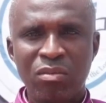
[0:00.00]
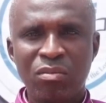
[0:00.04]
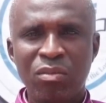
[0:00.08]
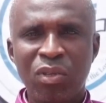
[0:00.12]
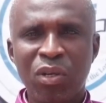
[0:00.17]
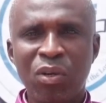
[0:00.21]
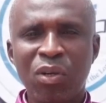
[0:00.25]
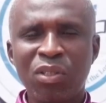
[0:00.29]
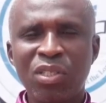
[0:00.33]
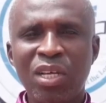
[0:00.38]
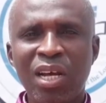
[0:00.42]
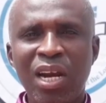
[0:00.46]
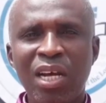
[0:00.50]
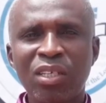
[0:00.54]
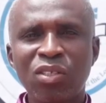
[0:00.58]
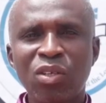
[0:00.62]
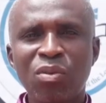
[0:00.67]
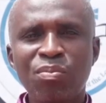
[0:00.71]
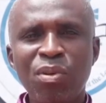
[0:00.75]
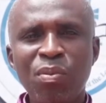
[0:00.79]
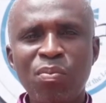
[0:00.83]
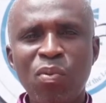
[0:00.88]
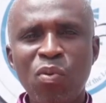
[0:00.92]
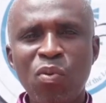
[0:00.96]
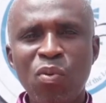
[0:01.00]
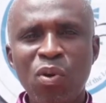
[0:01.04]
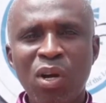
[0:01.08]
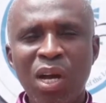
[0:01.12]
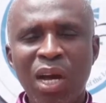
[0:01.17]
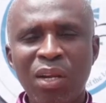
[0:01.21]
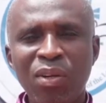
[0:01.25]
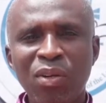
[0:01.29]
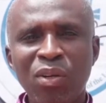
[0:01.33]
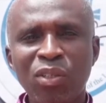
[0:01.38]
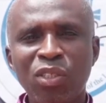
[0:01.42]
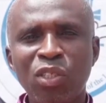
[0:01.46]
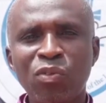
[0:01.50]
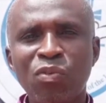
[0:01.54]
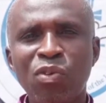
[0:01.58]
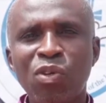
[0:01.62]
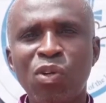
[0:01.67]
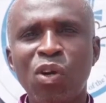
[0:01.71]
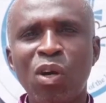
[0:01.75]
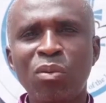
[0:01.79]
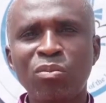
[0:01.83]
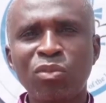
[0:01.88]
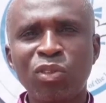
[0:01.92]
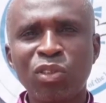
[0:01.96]
Because there are some people who cannot
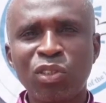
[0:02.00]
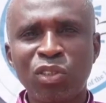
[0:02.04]
even come